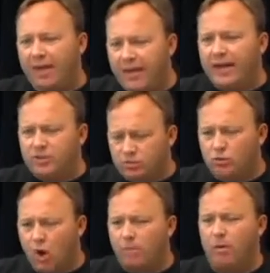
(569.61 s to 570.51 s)
I think it's
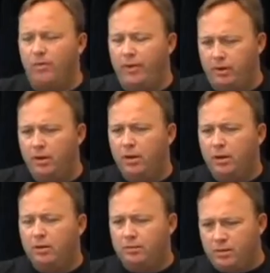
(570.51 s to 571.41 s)
normal that
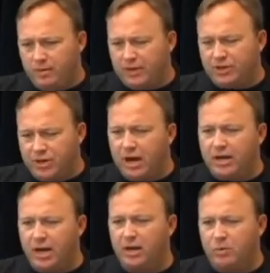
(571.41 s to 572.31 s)
they
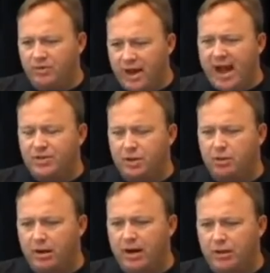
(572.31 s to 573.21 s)
snuck in with
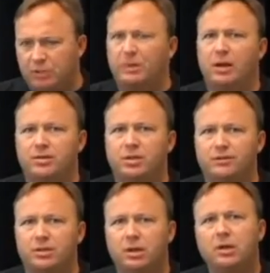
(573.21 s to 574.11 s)
NASA-grade
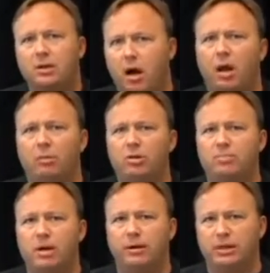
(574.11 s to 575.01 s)
explosives all over the
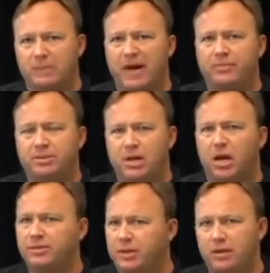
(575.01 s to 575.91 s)
buildings by
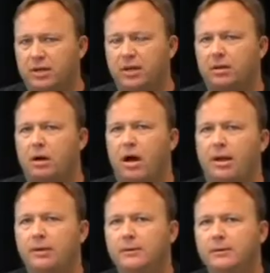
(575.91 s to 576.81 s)
themselves and didn't get
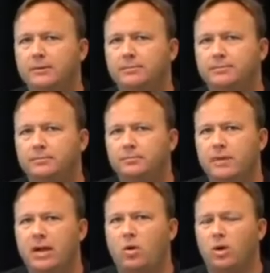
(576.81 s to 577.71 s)
caught.
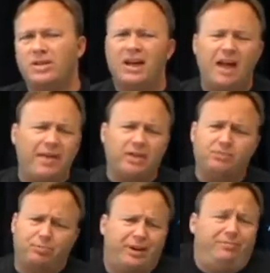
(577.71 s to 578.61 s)
And, of course, I think
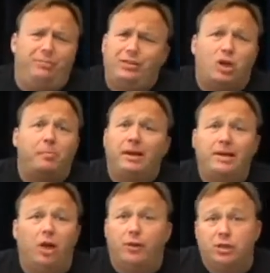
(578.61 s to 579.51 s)
it's no big
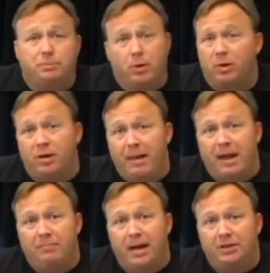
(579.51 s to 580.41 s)
deal that a spook
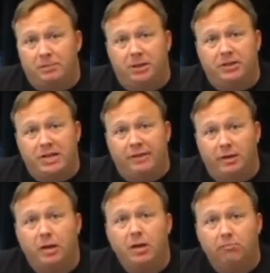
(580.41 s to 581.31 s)
command base, Building
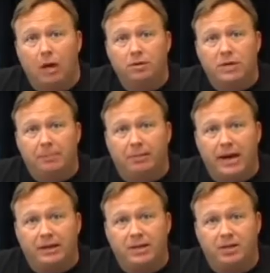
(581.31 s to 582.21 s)
7, blows up
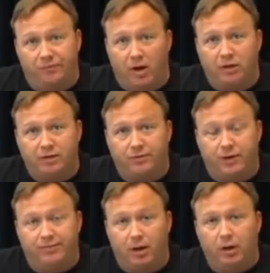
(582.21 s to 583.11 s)
like this and falls at
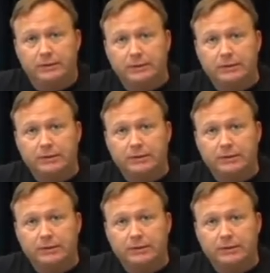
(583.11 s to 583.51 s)
free fall.